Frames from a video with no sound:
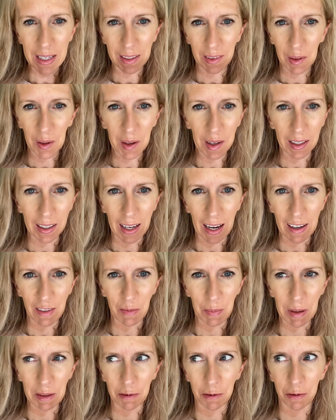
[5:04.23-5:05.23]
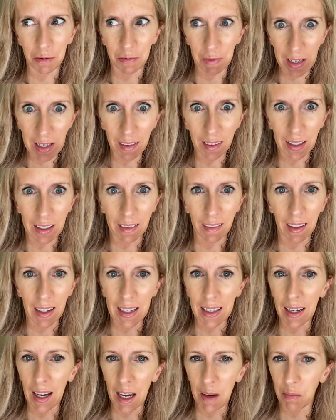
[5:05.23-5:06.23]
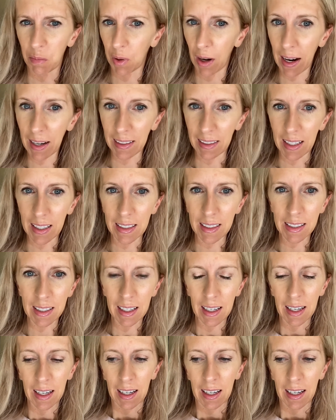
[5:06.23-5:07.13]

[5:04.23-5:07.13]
long, I've been feeling like I'm pregnant,